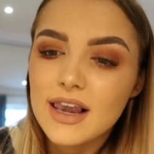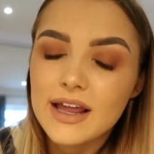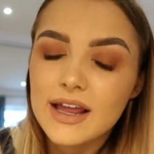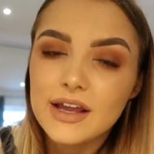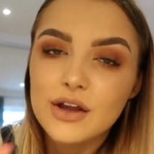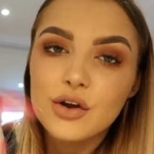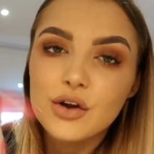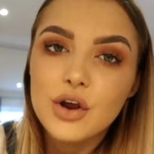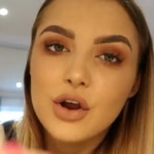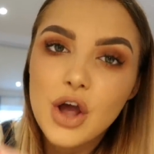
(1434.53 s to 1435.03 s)

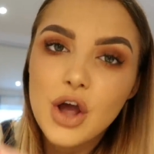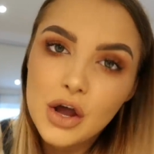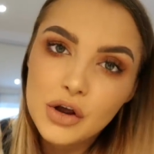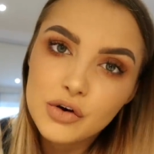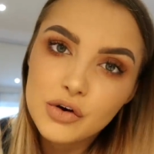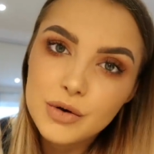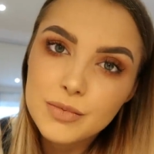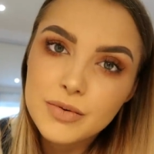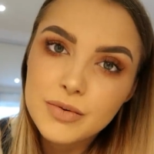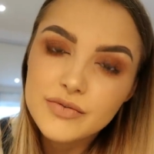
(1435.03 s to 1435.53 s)
like a
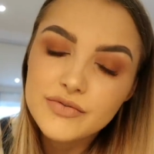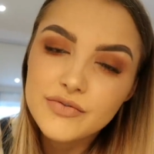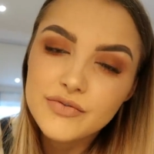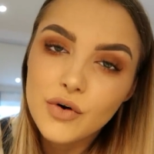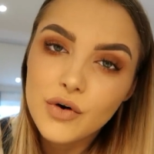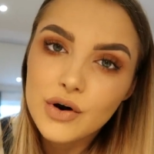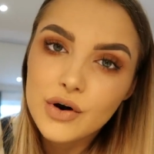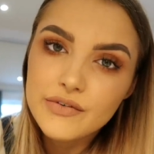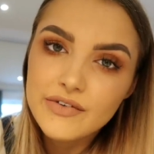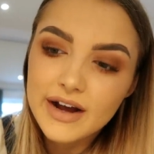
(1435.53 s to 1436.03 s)
group of
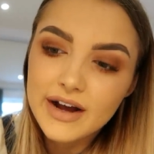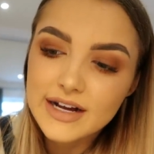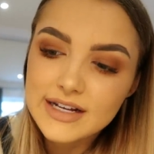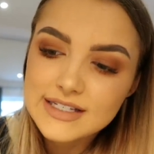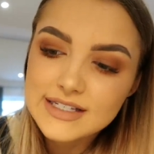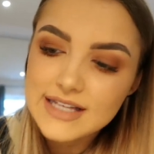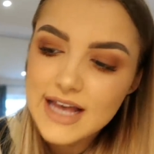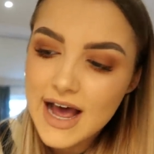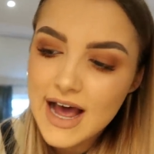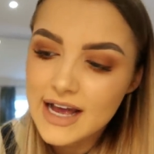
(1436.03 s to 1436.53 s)
4 of
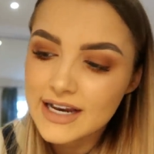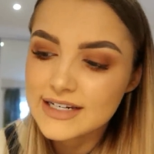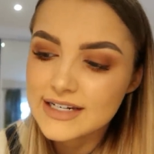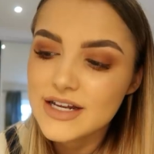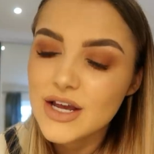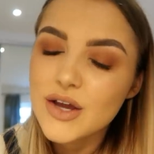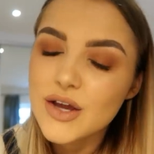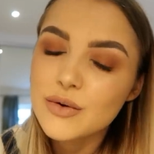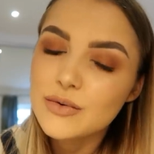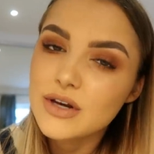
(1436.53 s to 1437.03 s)
us, and
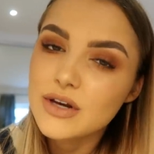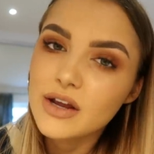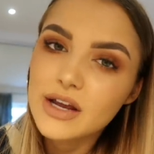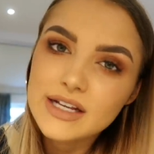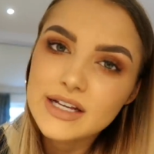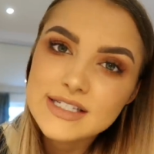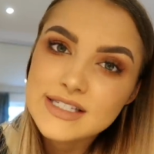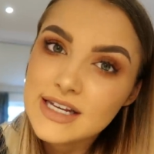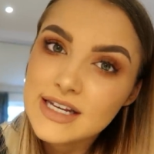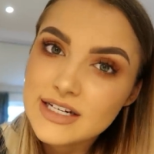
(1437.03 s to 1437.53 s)
we don't
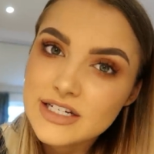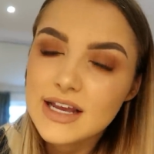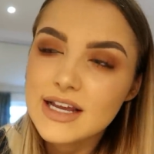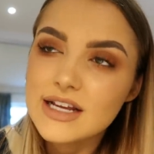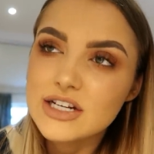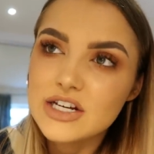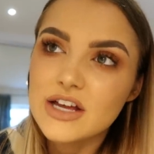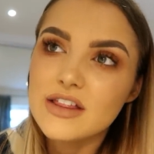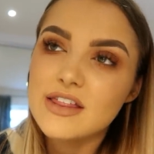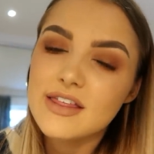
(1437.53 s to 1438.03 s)
get to see
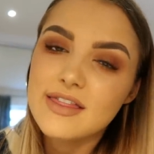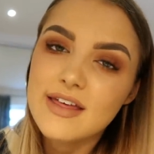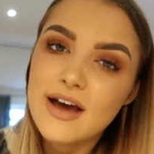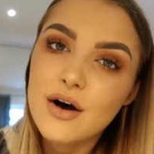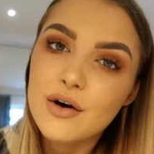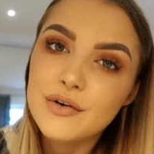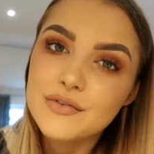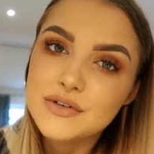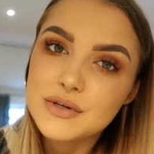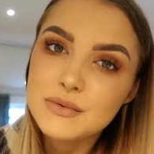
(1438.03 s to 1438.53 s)
each other
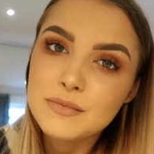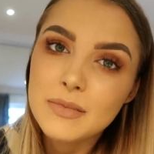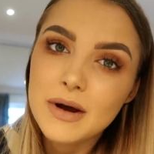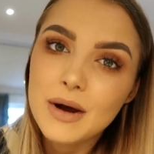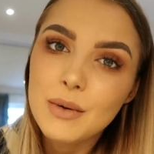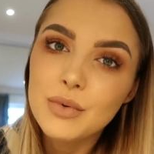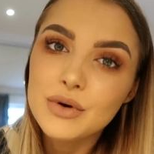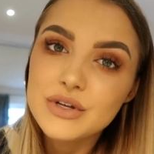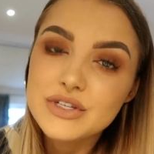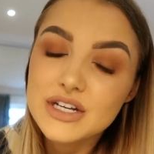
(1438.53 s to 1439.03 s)
that often,
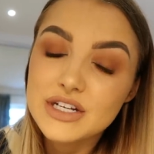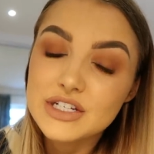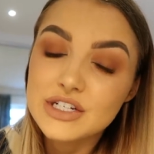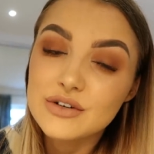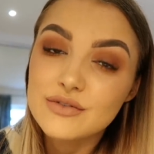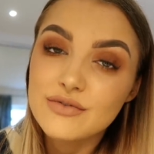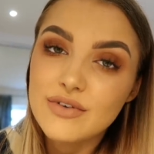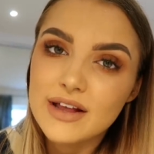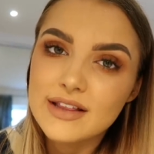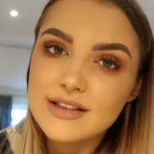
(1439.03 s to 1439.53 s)
but we're such
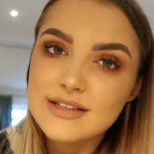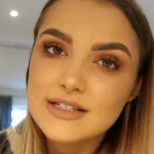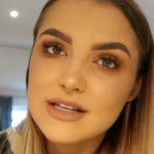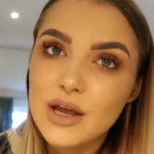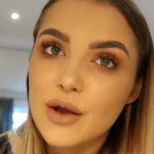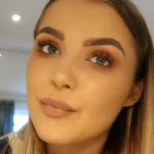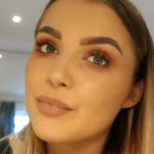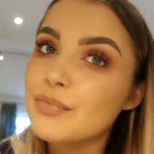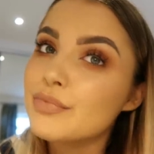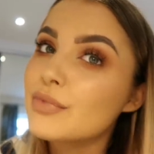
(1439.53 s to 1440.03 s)
good friends,
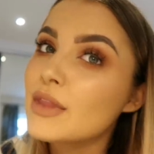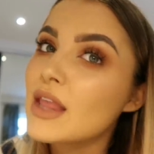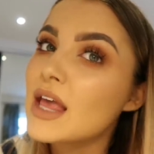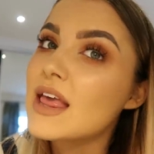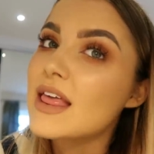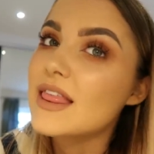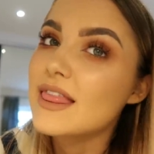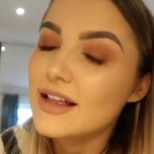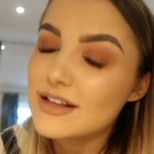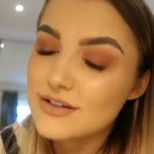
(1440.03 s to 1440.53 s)
so
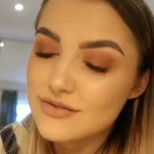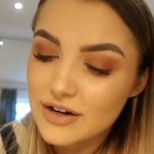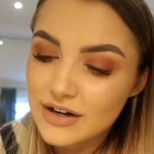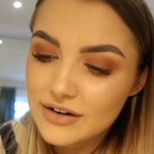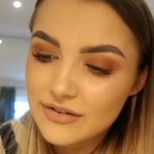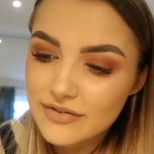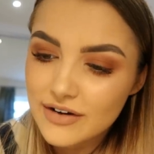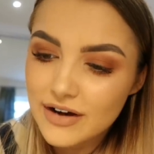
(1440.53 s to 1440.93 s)
that's really